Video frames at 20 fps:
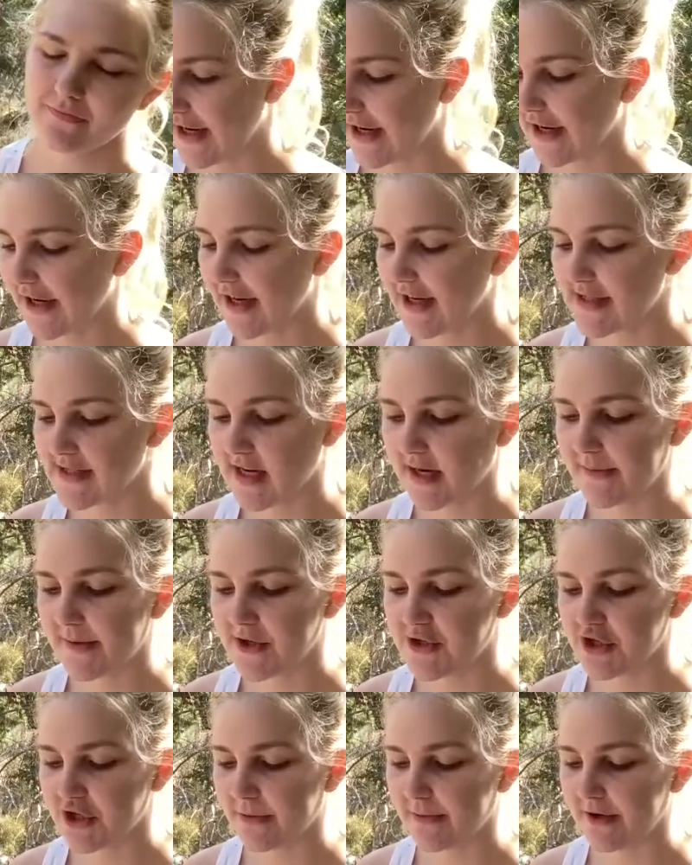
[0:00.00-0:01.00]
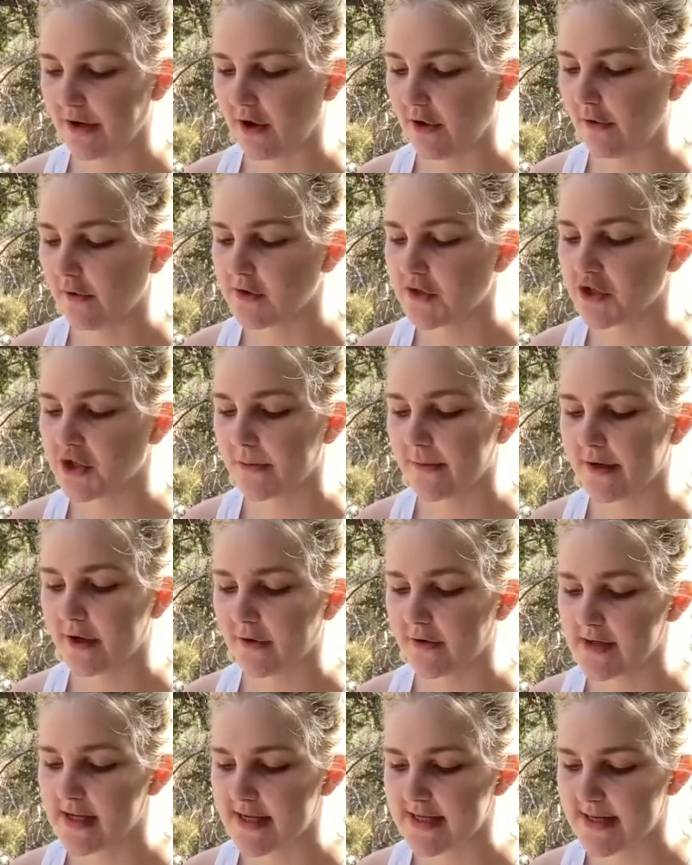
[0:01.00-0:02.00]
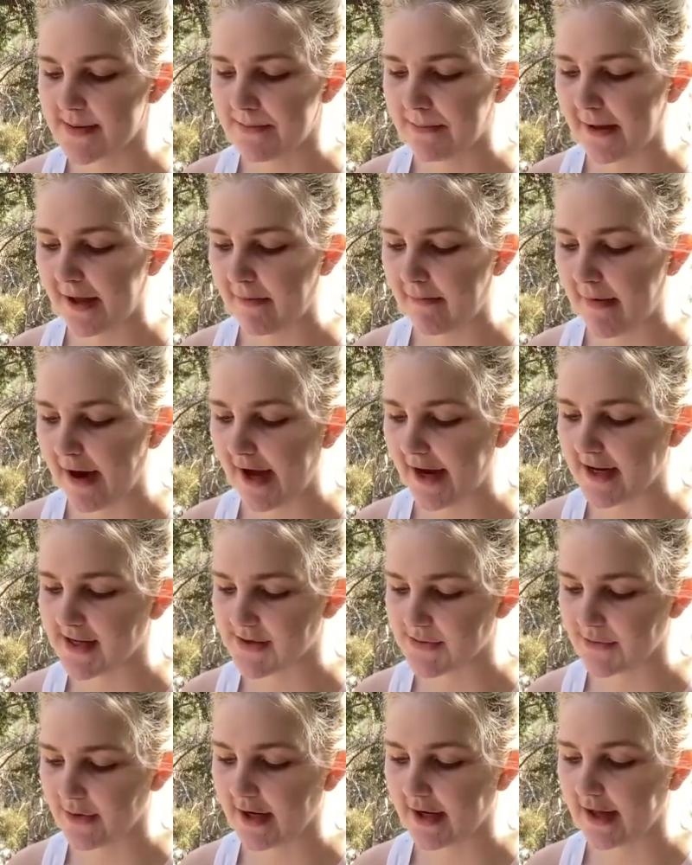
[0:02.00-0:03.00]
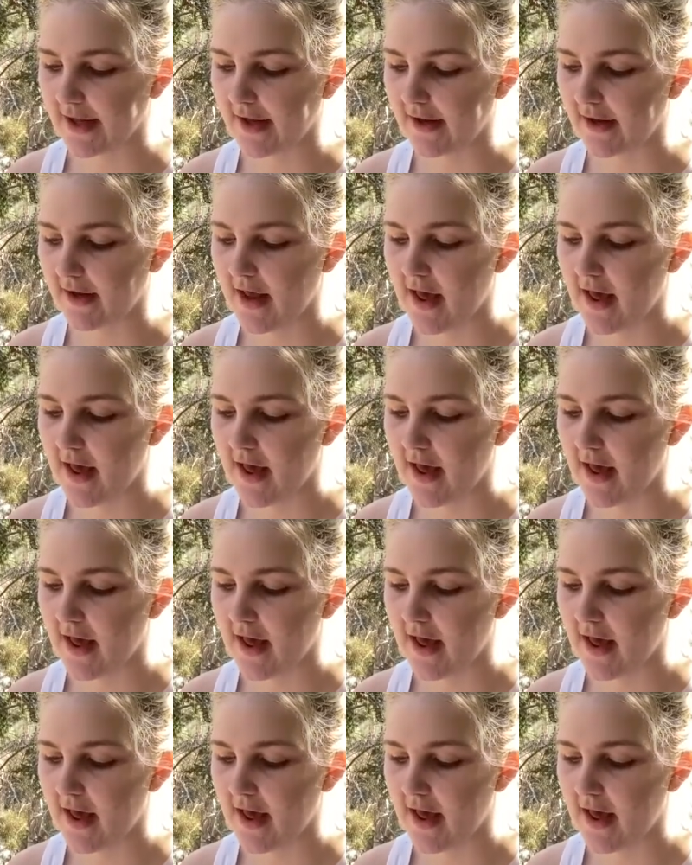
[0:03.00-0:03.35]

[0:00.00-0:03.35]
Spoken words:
Area is going to be Sherman Oaks. Sherman Oaks has a B- rating.